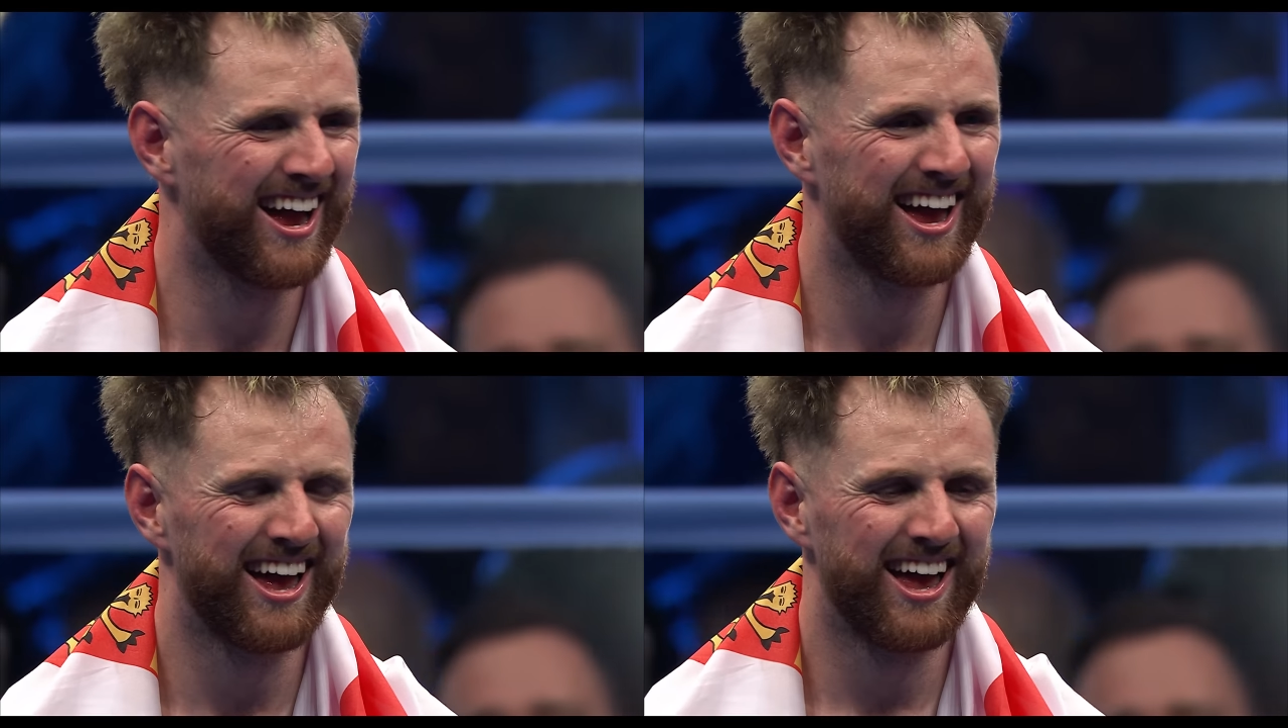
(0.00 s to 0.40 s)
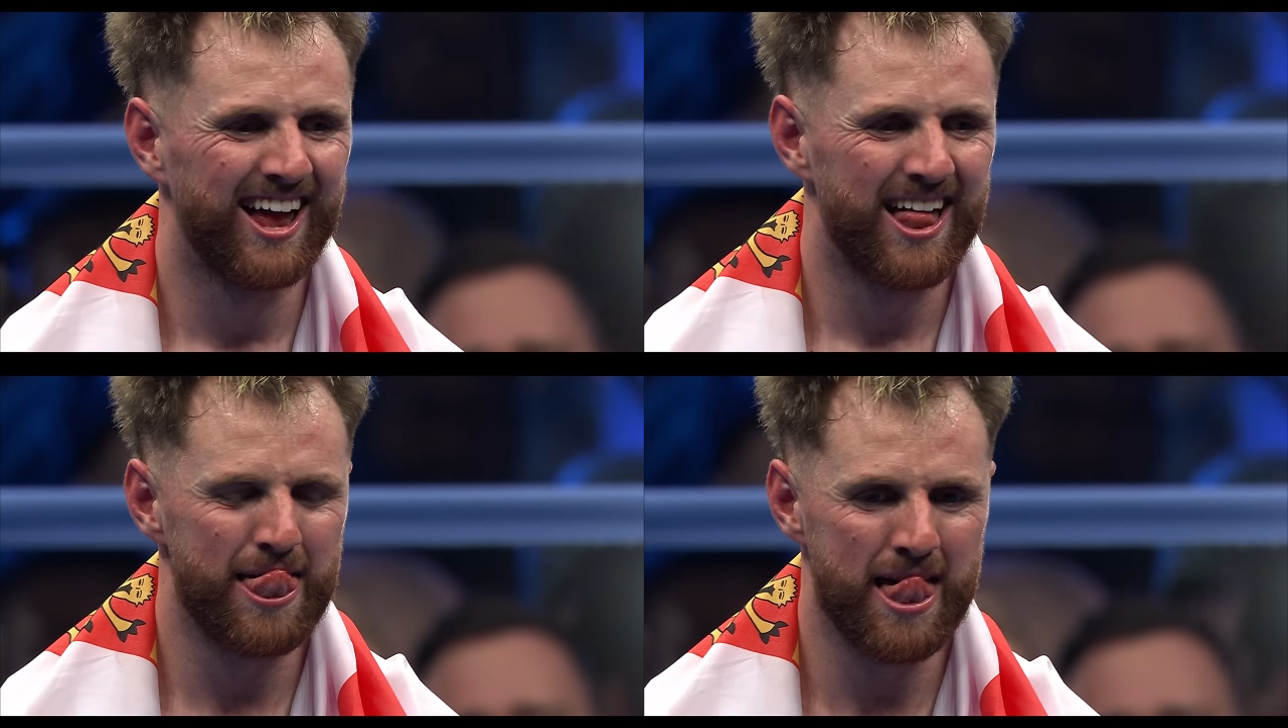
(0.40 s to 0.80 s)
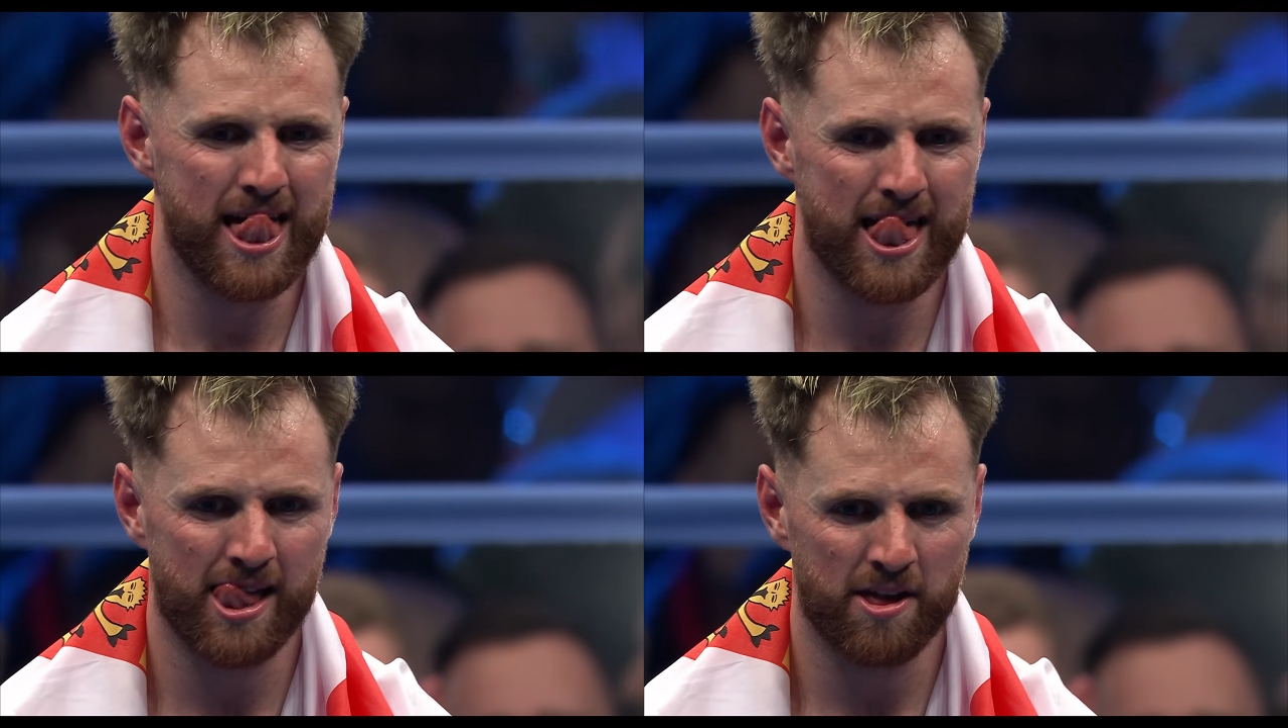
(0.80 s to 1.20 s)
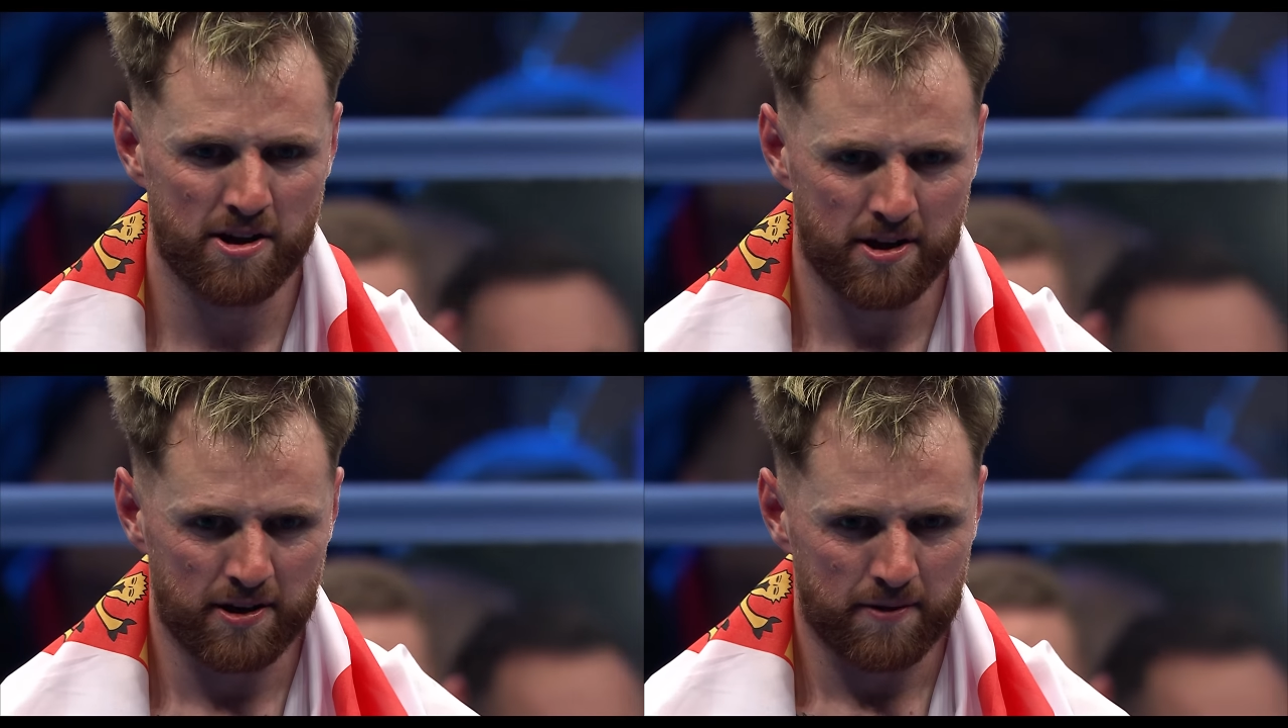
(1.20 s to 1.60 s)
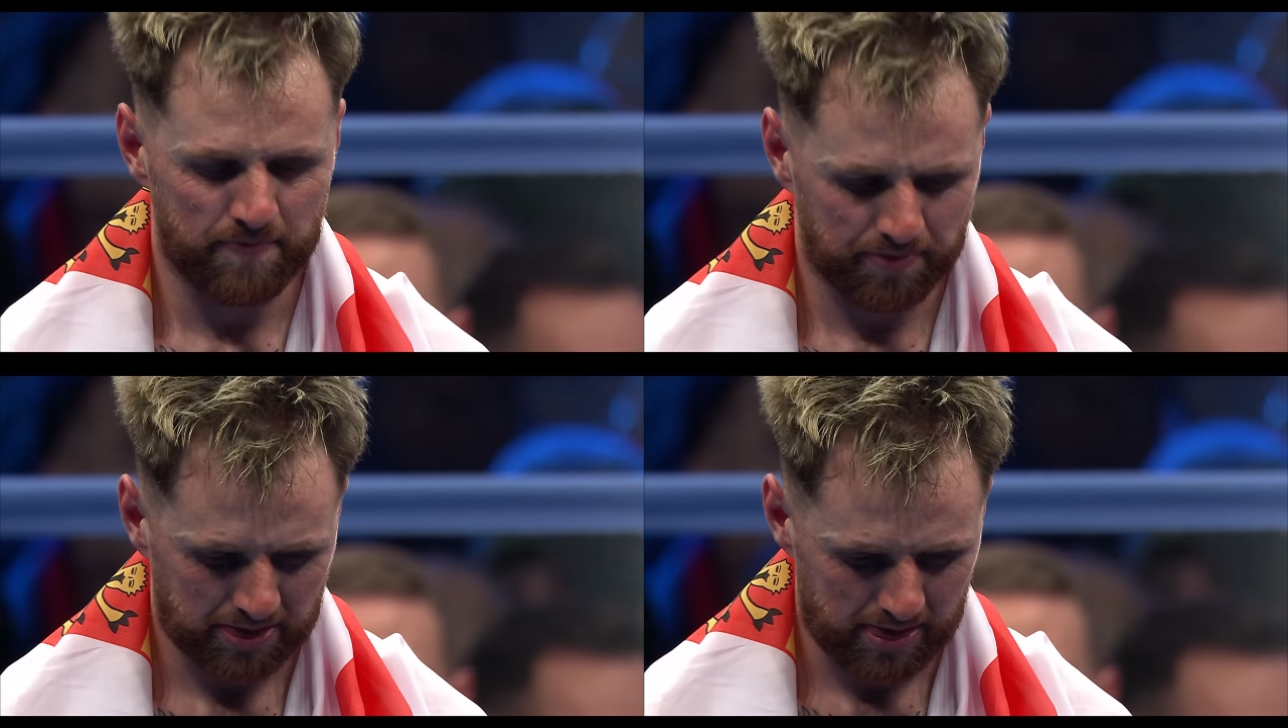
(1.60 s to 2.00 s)
judges seat about the
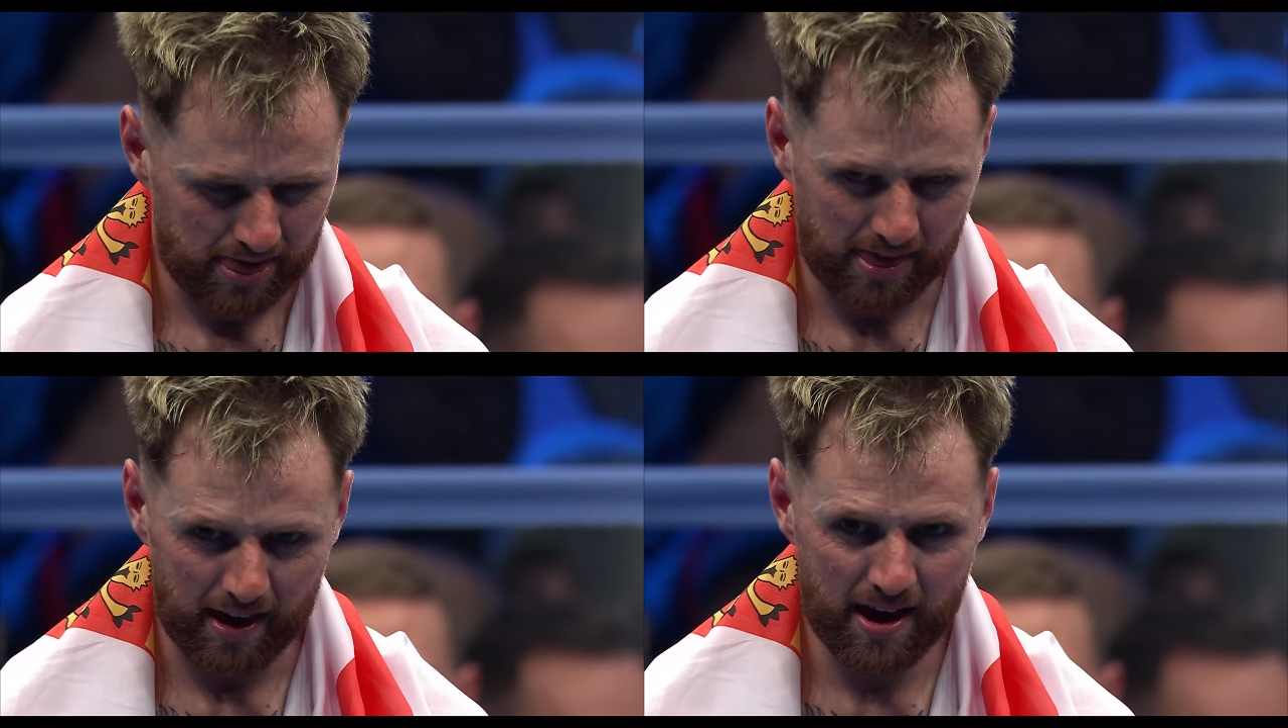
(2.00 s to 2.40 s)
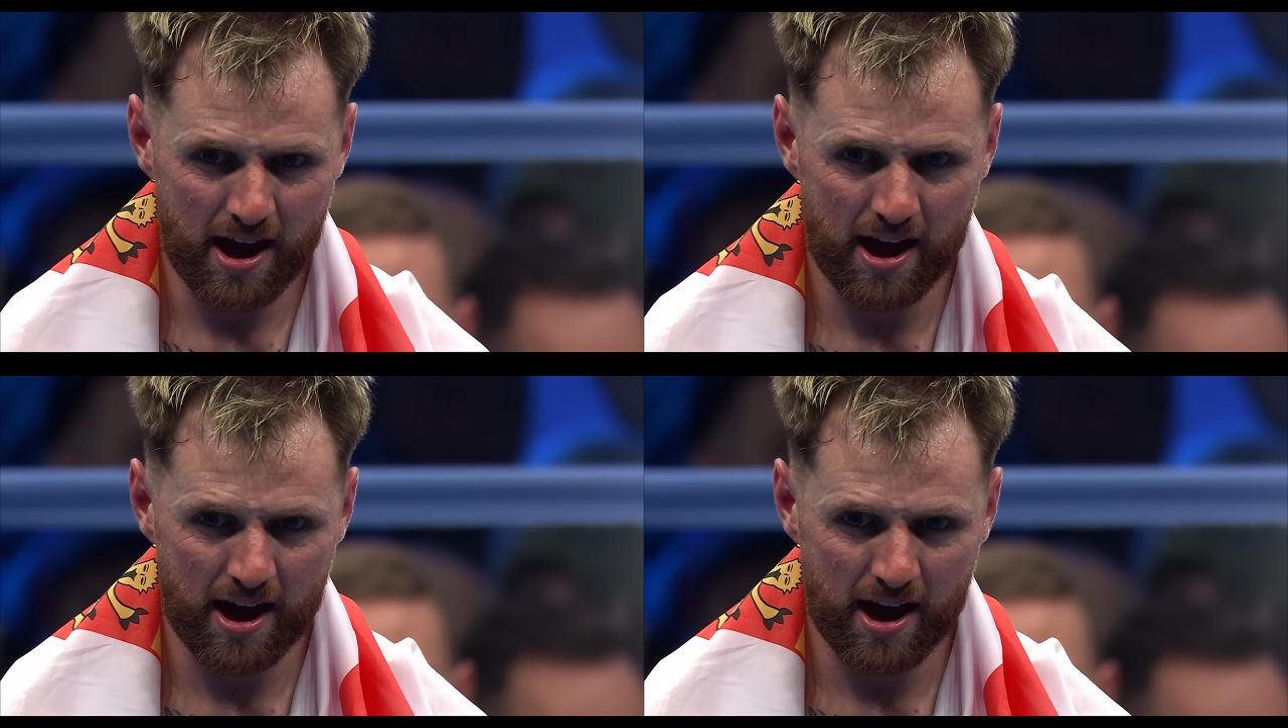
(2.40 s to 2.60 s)
same at